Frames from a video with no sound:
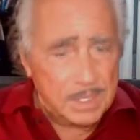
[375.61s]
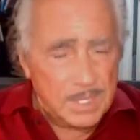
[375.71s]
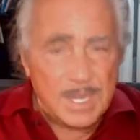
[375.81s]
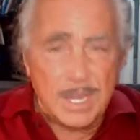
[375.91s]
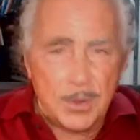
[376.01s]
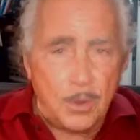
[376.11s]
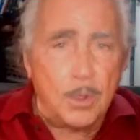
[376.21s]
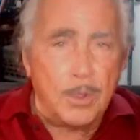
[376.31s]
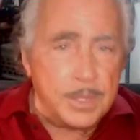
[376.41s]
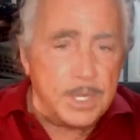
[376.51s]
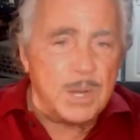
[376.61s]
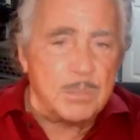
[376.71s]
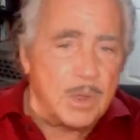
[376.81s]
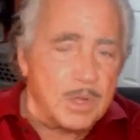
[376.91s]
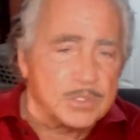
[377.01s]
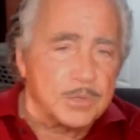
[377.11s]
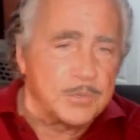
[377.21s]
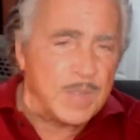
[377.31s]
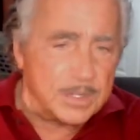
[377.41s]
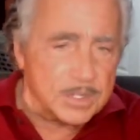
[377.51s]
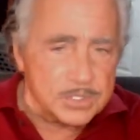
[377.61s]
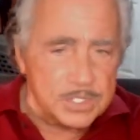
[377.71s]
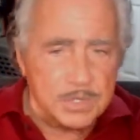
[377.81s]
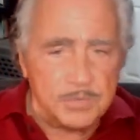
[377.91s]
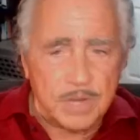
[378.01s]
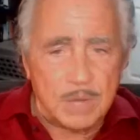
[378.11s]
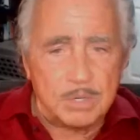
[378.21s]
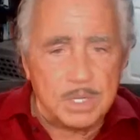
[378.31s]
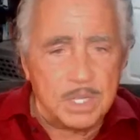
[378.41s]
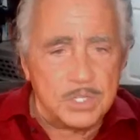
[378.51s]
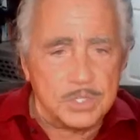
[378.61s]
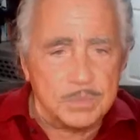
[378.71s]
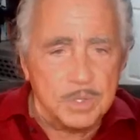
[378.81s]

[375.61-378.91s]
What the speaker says: it had all the earmarks of fantasy and fabrication,